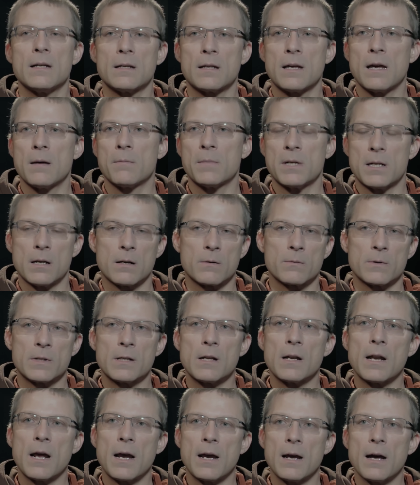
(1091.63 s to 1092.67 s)
can be done with
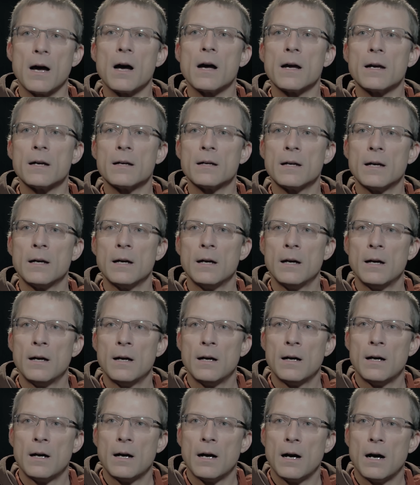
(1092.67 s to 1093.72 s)
an AI.
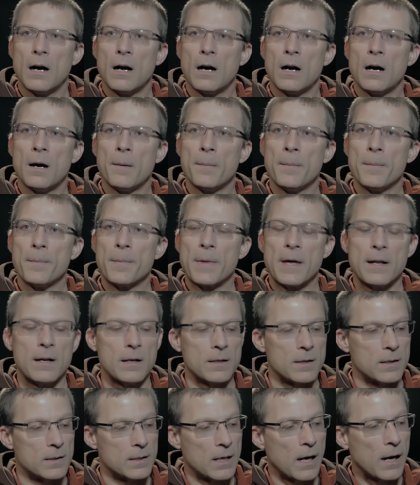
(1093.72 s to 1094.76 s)
And at
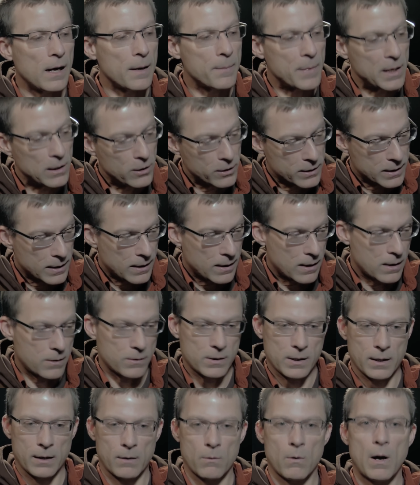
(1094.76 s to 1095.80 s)
the time, I looked at it and I
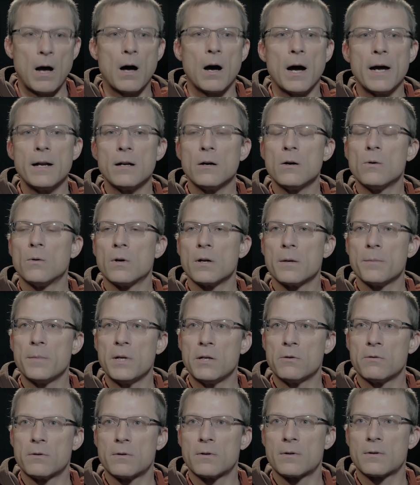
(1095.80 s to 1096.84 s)
was like, wow, I don't want to be